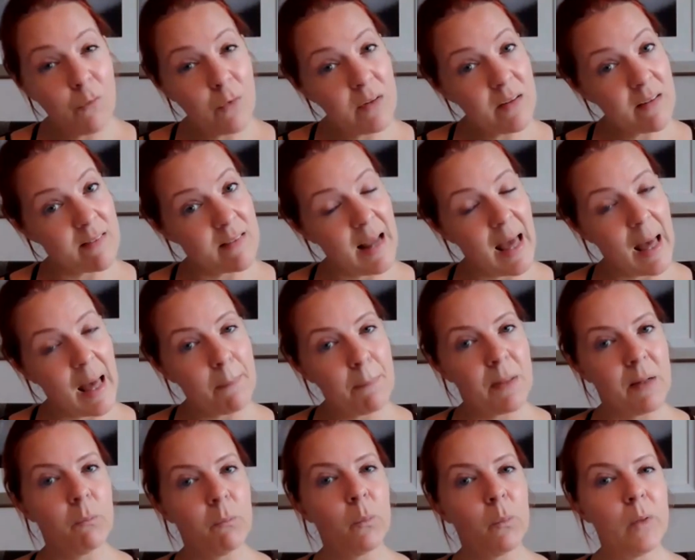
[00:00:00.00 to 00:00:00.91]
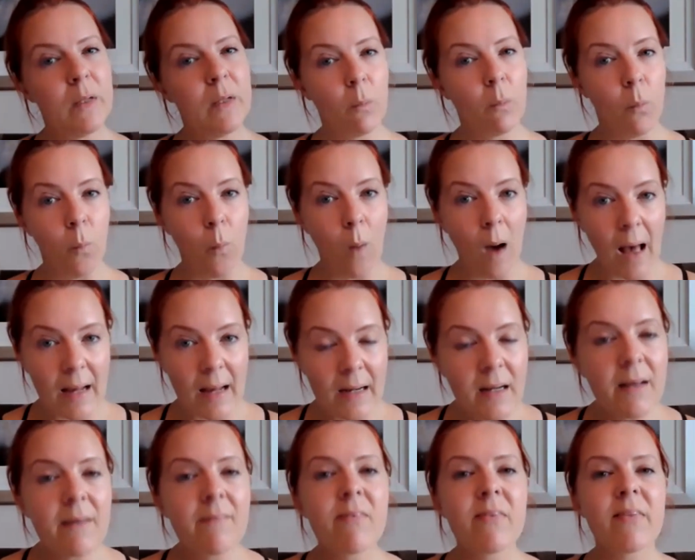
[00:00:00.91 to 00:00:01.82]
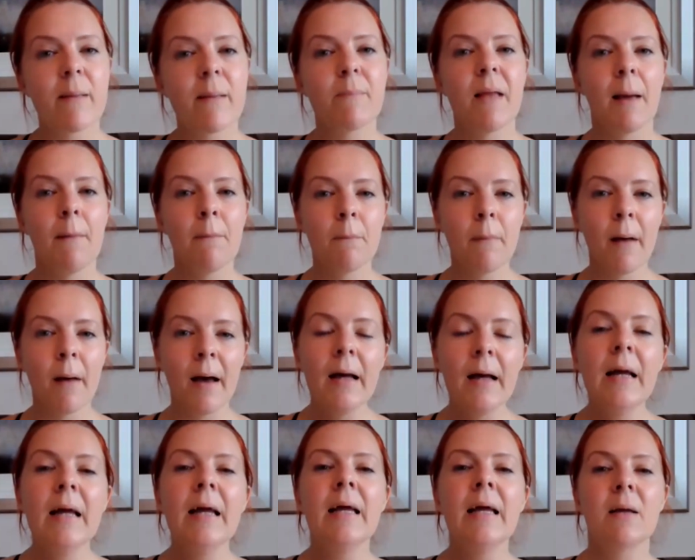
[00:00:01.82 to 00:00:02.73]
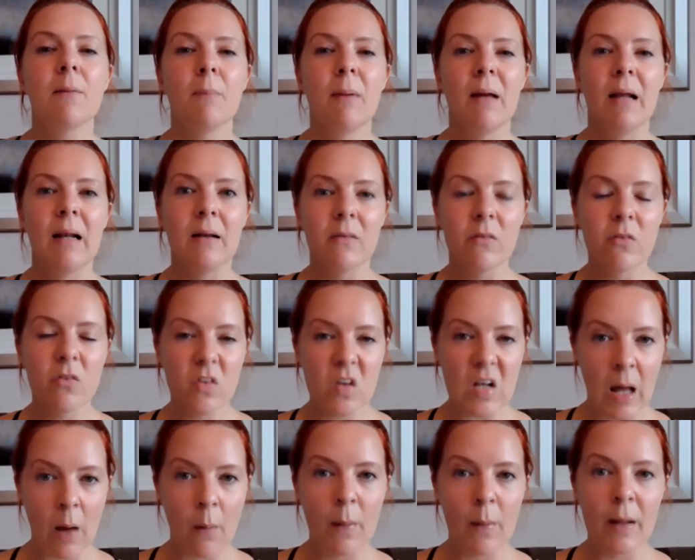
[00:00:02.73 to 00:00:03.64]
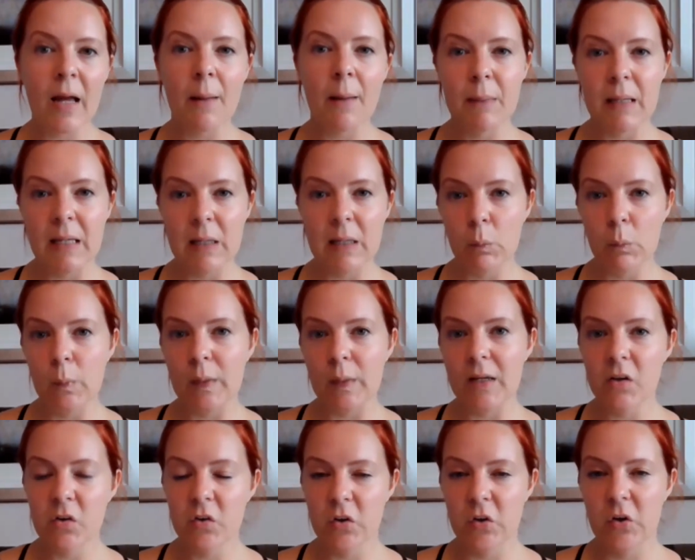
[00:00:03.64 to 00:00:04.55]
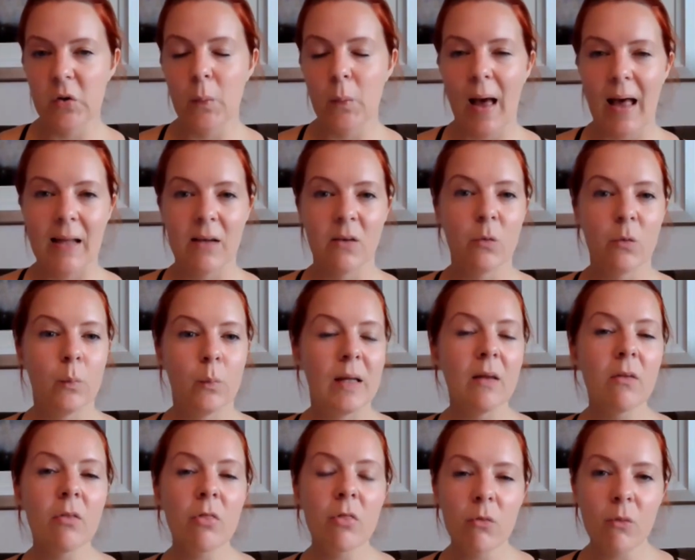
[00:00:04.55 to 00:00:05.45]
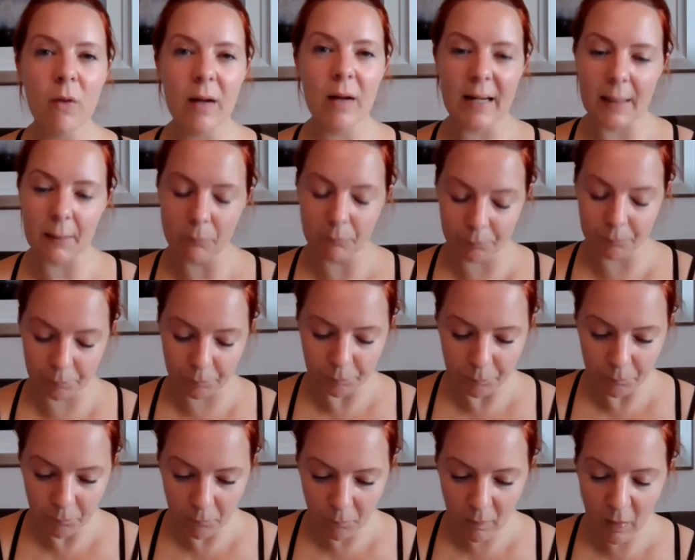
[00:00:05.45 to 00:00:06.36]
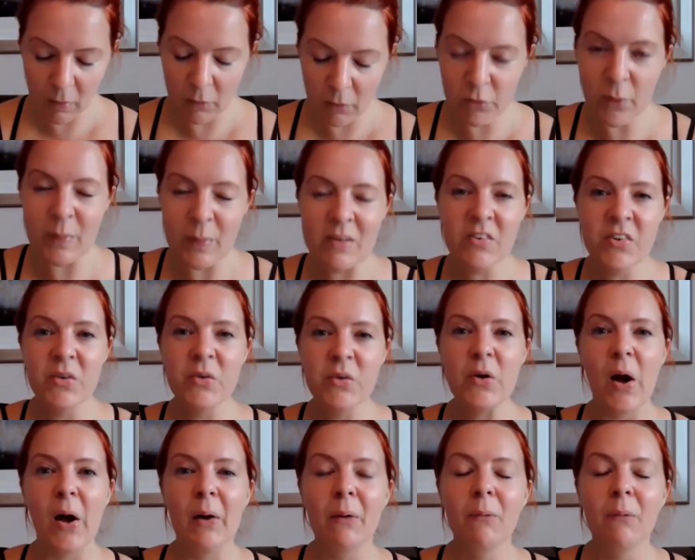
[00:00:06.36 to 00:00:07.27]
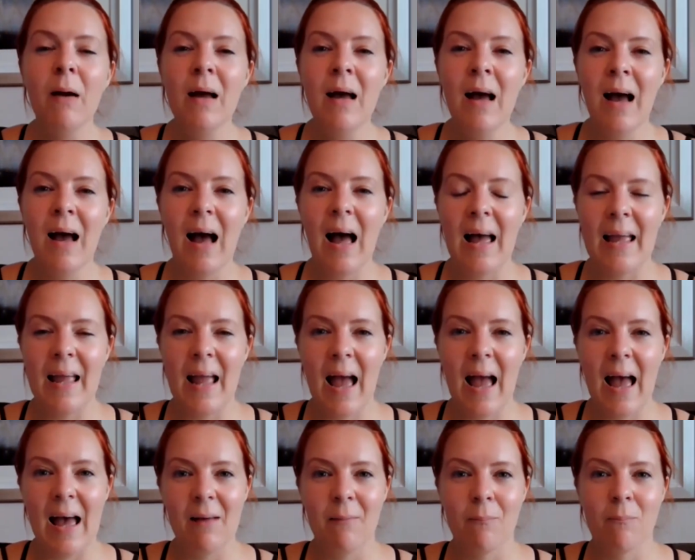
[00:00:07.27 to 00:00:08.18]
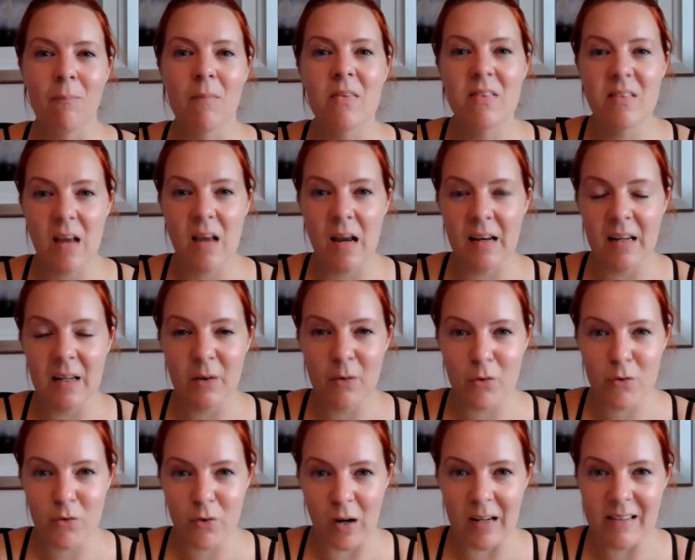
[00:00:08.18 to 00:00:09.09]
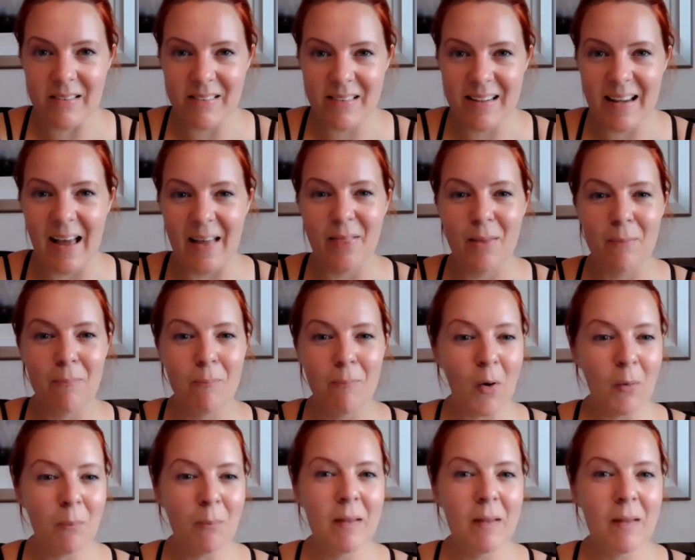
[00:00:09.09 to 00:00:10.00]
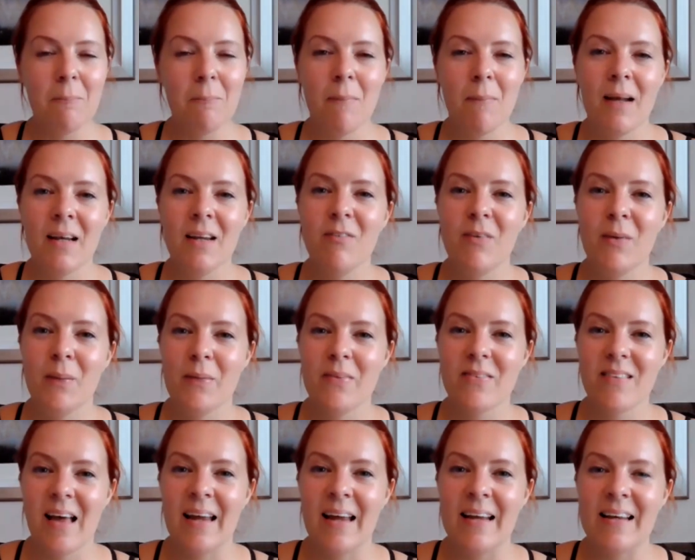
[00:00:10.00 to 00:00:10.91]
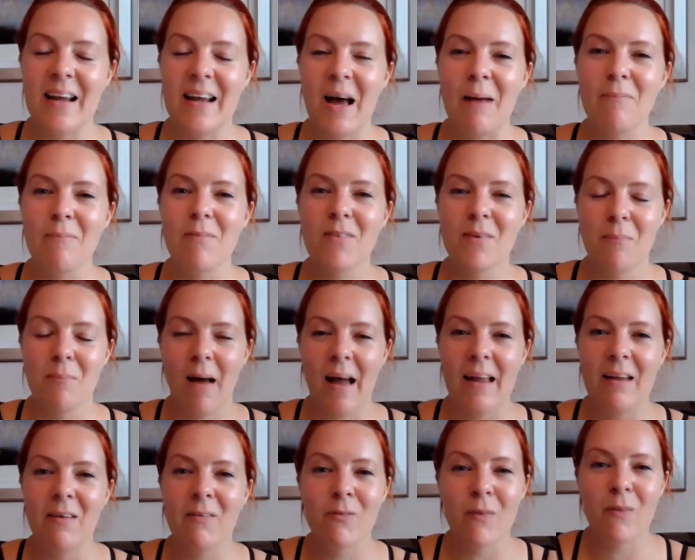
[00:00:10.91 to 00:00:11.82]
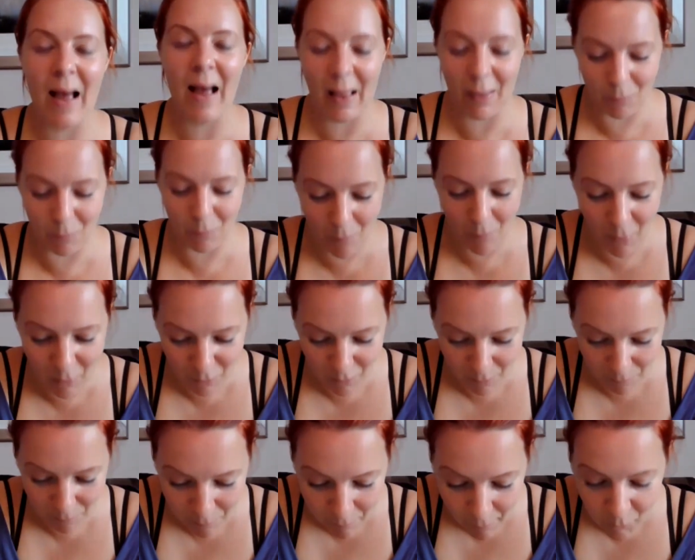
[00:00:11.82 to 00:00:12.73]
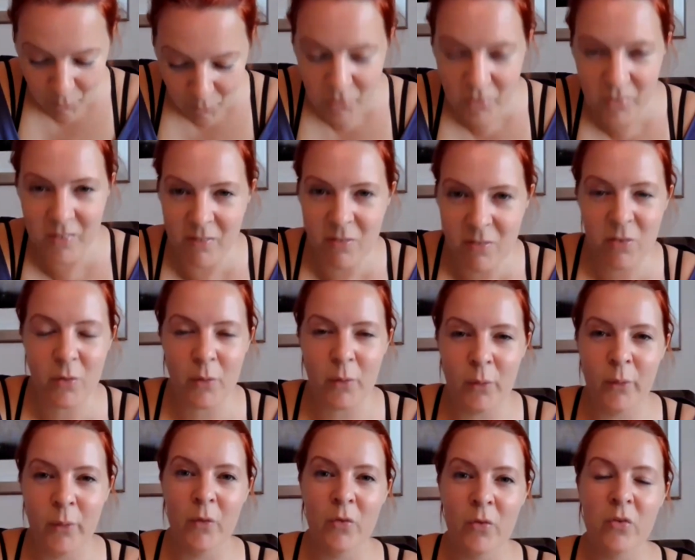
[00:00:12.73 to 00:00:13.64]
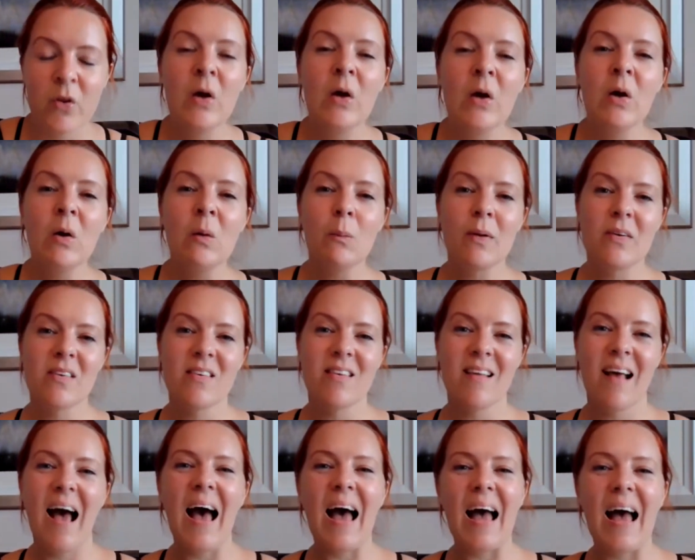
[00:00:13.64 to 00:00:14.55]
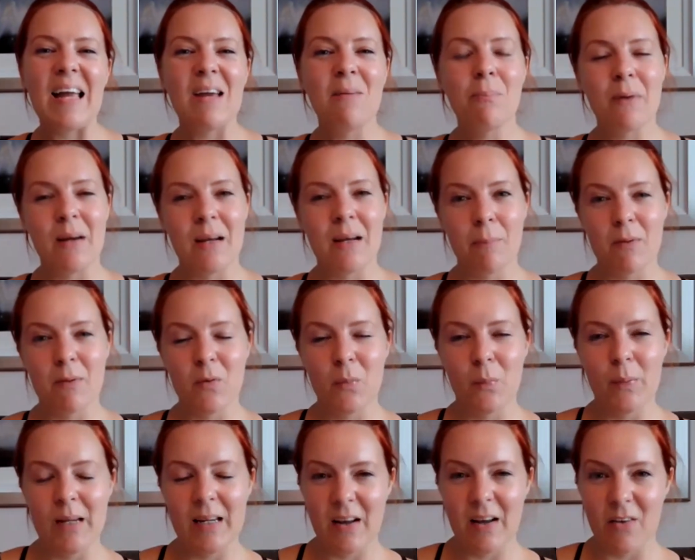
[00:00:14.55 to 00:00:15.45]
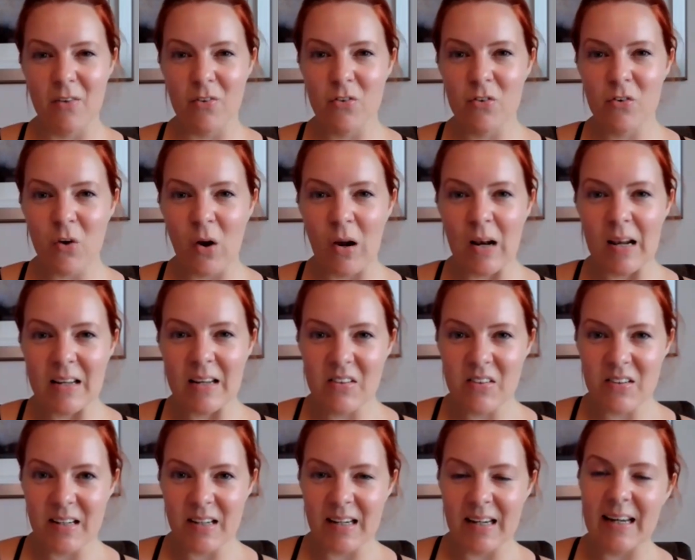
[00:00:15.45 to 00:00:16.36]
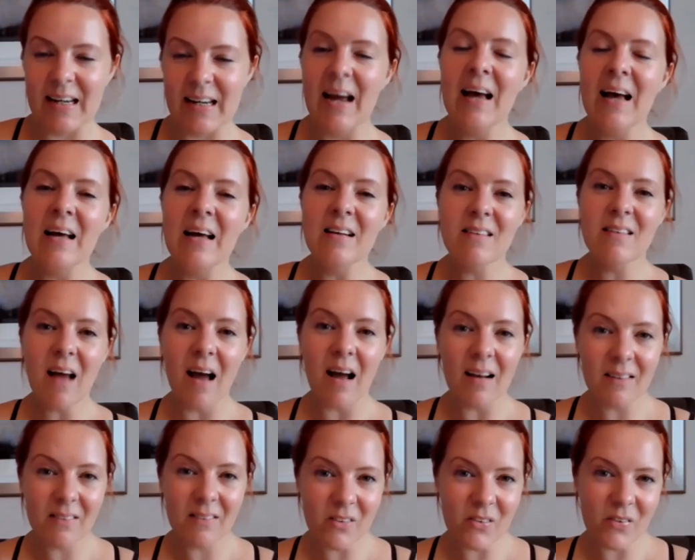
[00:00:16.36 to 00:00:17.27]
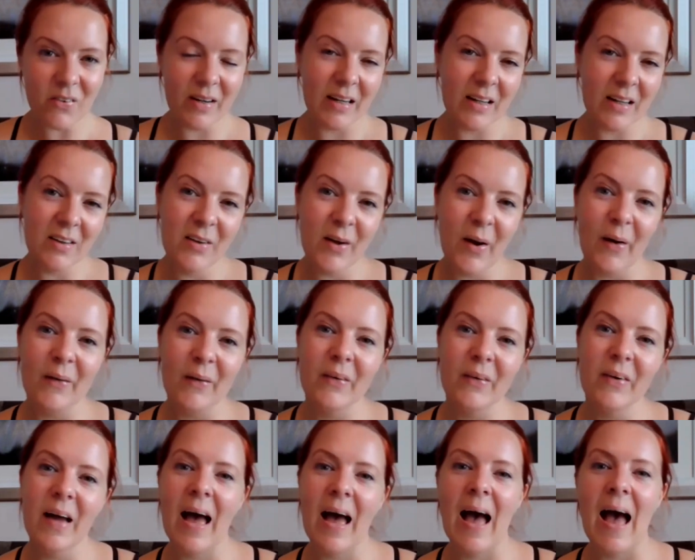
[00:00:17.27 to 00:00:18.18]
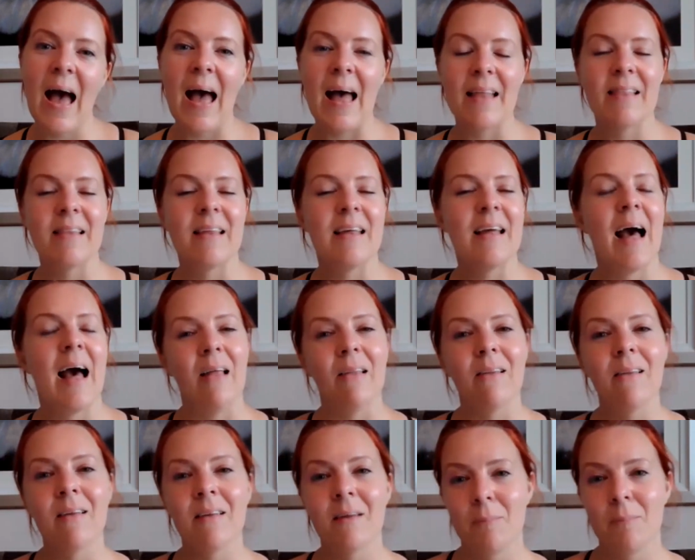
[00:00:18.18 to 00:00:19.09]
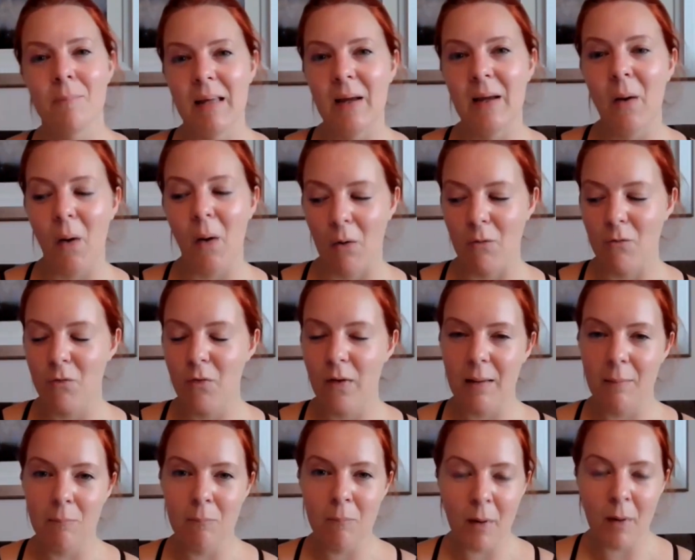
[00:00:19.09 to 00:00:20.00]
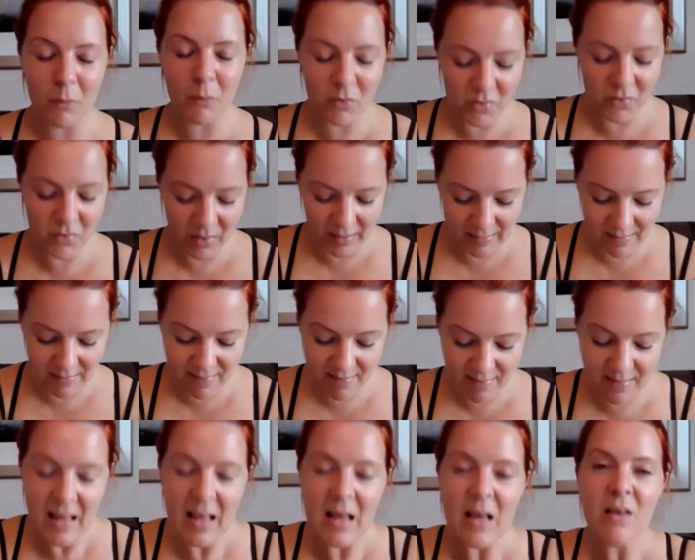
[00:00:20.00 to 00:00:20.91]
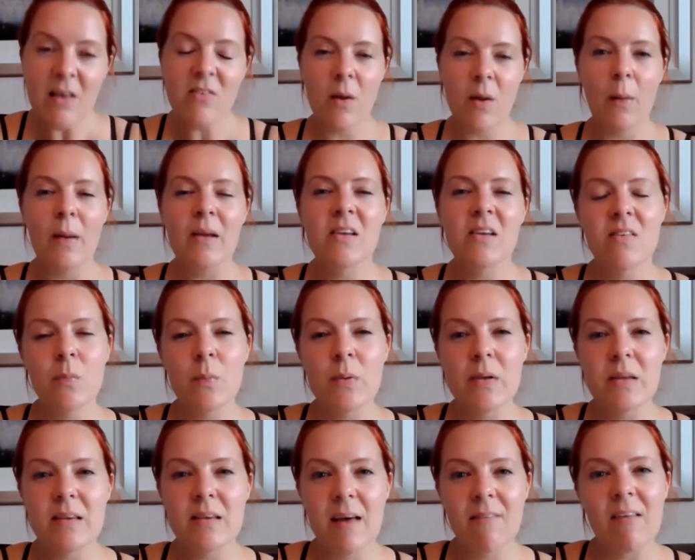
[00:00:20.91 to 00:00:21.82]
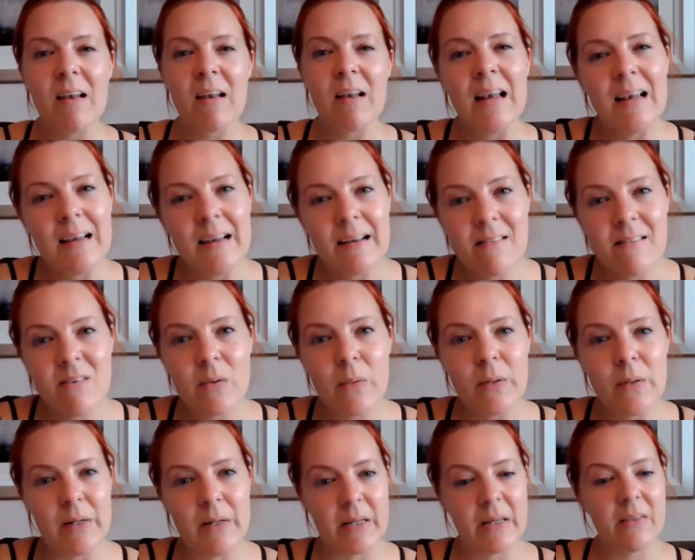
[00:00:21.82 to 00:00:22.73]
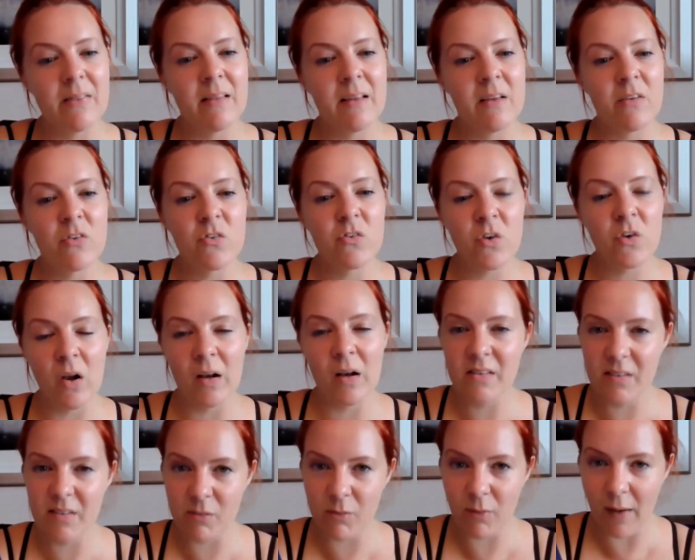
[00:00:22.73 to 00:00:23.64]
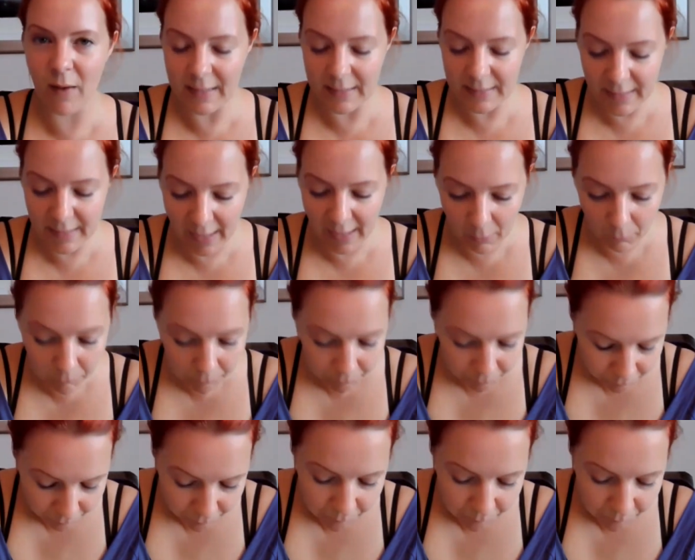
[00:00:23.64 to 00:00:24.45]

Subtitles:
Often doesn't happen in week one of September. It can be a little slower coming in week two and week three. So as you know, I am studying astrology at the moment. Many of you are signed up to my Realm of Emotions course, which is a hybrid between astrology, tantric yoga, and the alchemy of emotions. So I just wanted to have a little look at the astrology right now.